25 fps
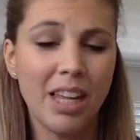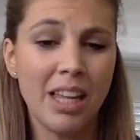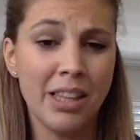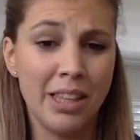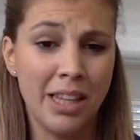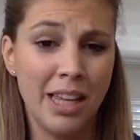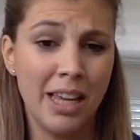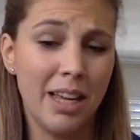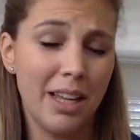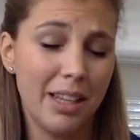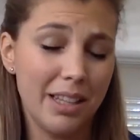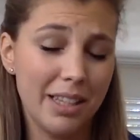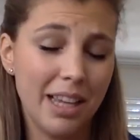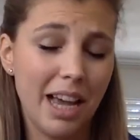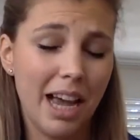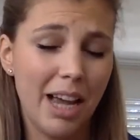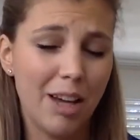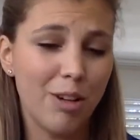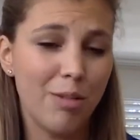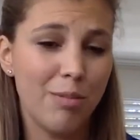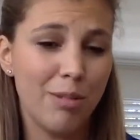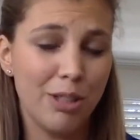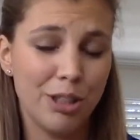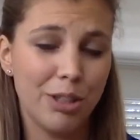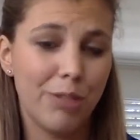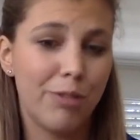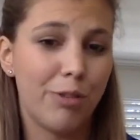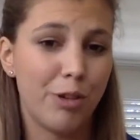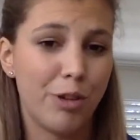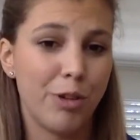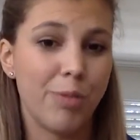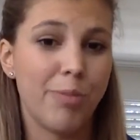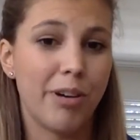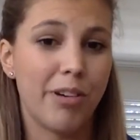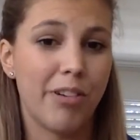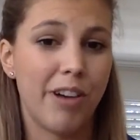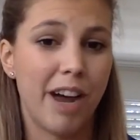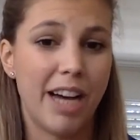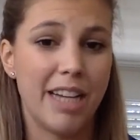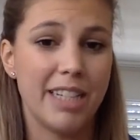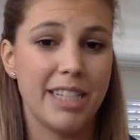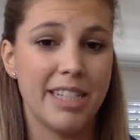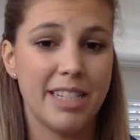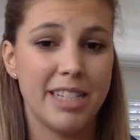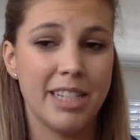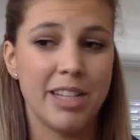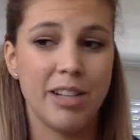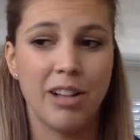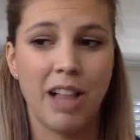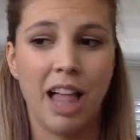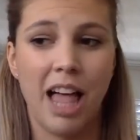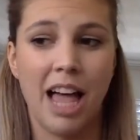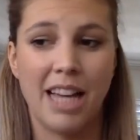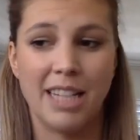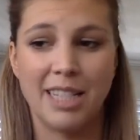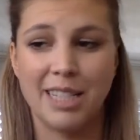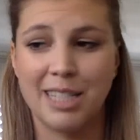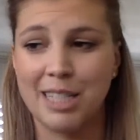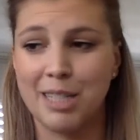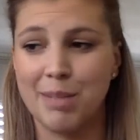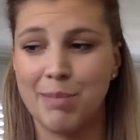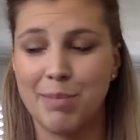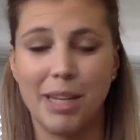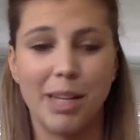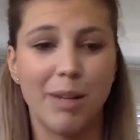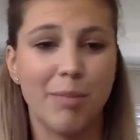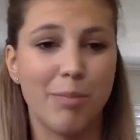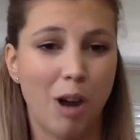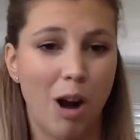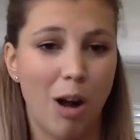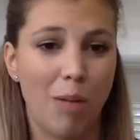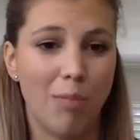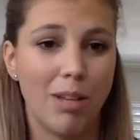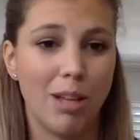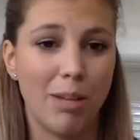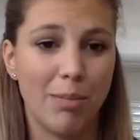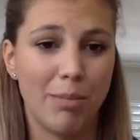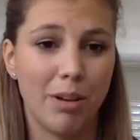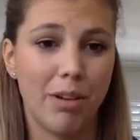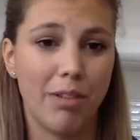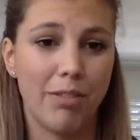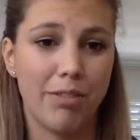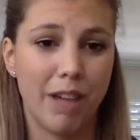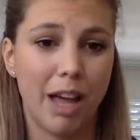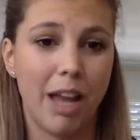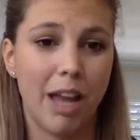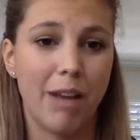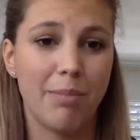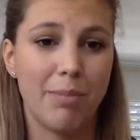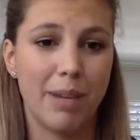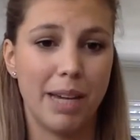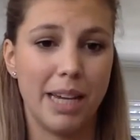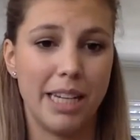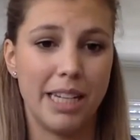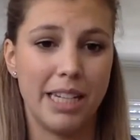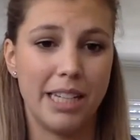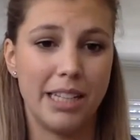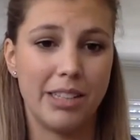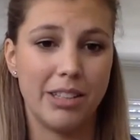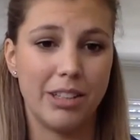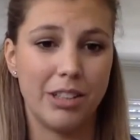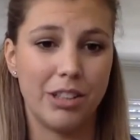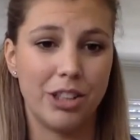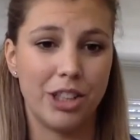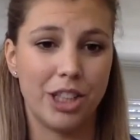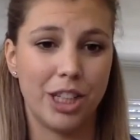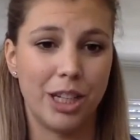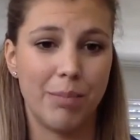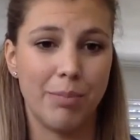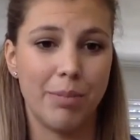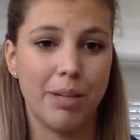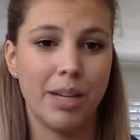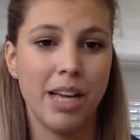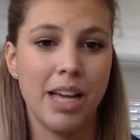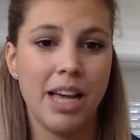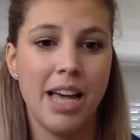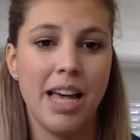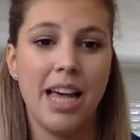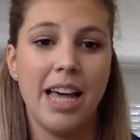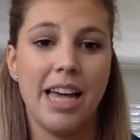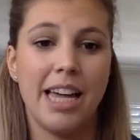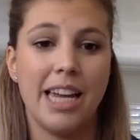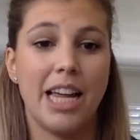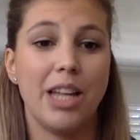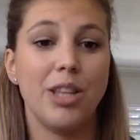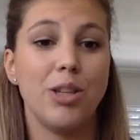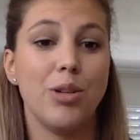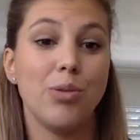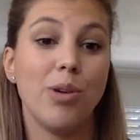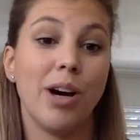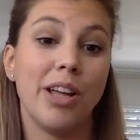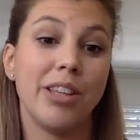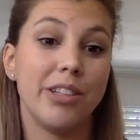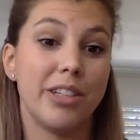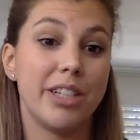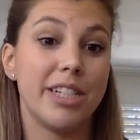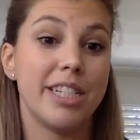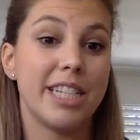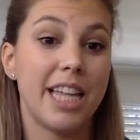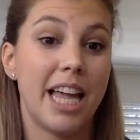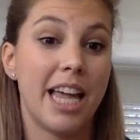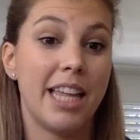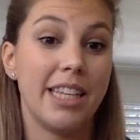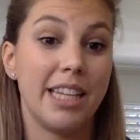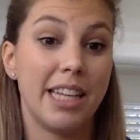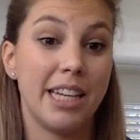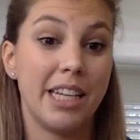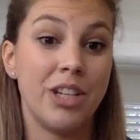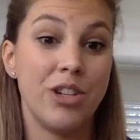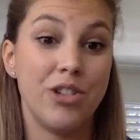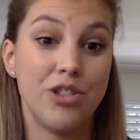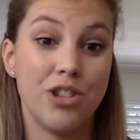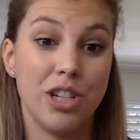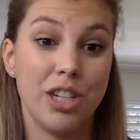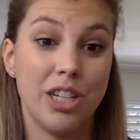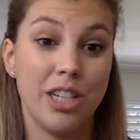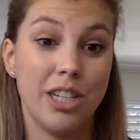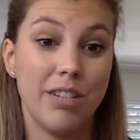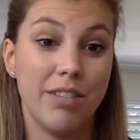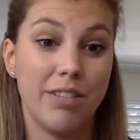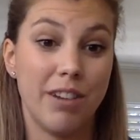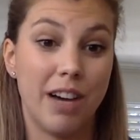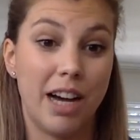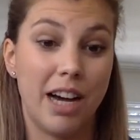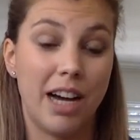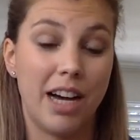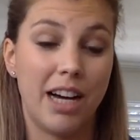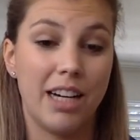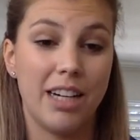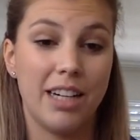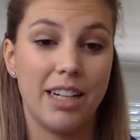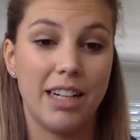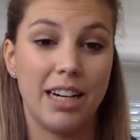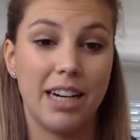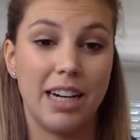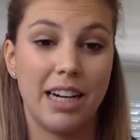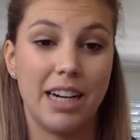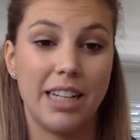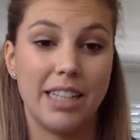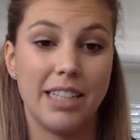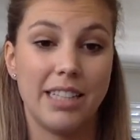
the High Commission for Human Rights still has this big problem of unpaid internship. And I do understand that in Geneva,